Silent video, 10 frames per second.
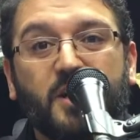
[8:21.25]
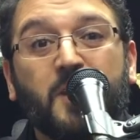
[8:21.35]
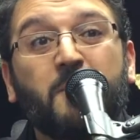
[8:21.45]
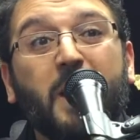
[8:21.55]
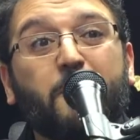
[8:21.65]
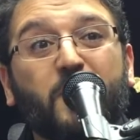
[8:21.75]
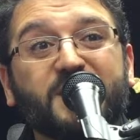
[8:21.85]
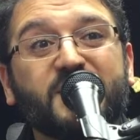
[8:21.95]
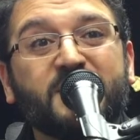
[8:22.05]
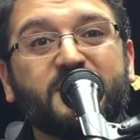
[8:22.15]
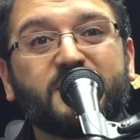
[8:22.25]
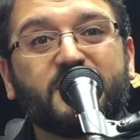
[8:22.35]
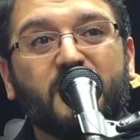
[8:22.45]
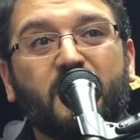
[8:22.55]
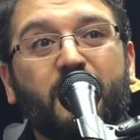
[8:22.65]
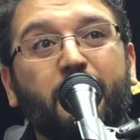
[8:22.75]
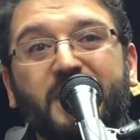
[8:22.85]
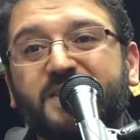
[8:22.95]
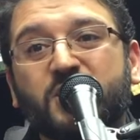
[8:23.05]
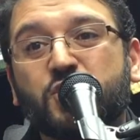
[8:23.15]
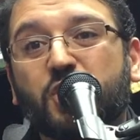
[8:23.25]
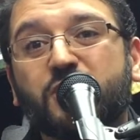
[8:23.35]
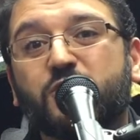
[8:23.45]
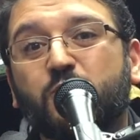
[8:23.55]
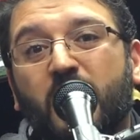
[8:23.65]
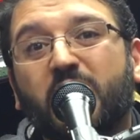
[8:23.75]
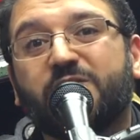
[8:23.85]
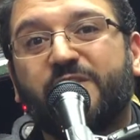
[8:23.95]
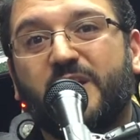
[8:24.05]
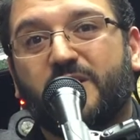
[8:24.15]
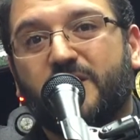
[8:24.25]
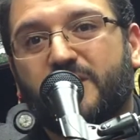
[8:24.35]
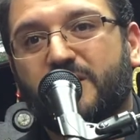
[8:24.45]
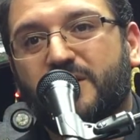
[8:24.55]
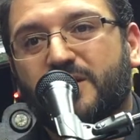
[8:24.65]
in my presence, the messengers do not fear.